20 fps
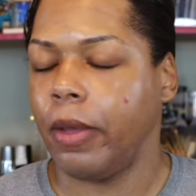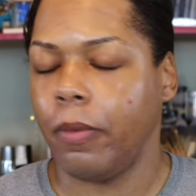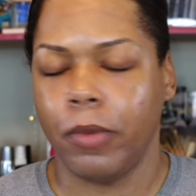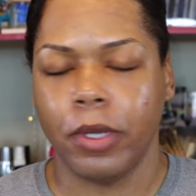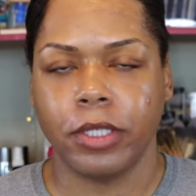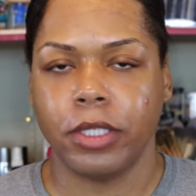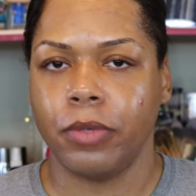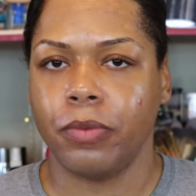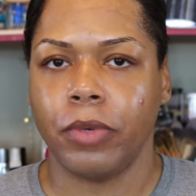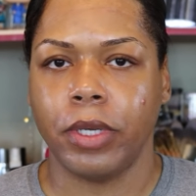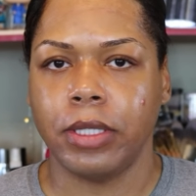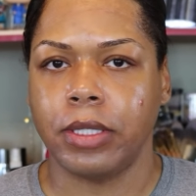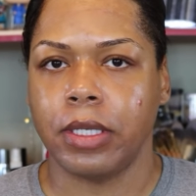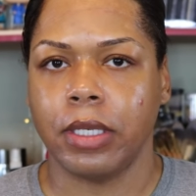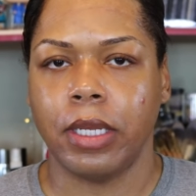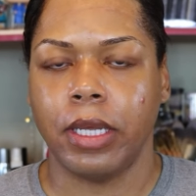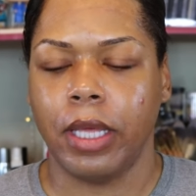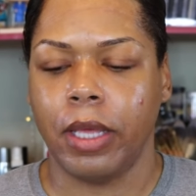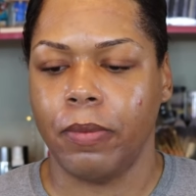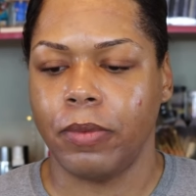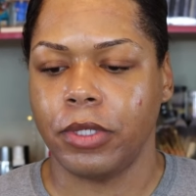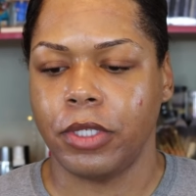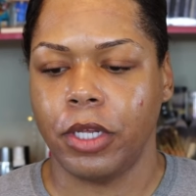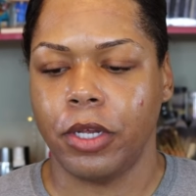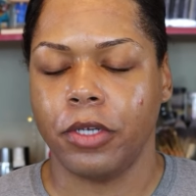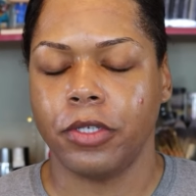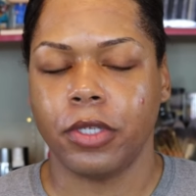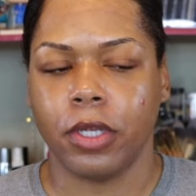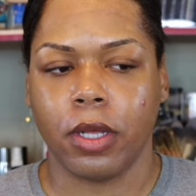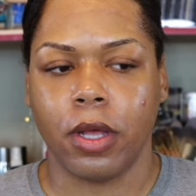it wasn't recently, it was
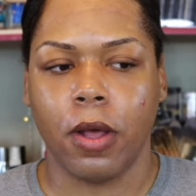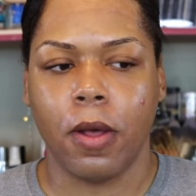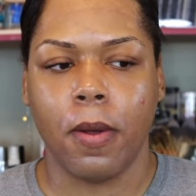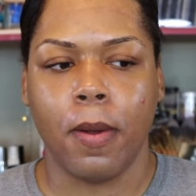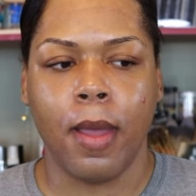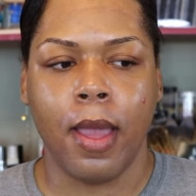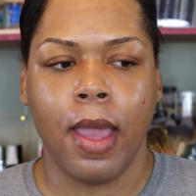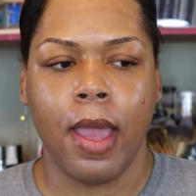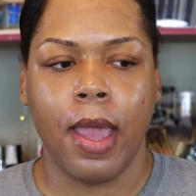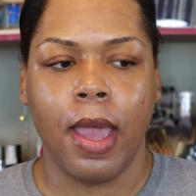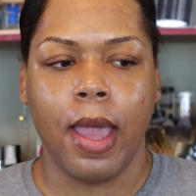years ago,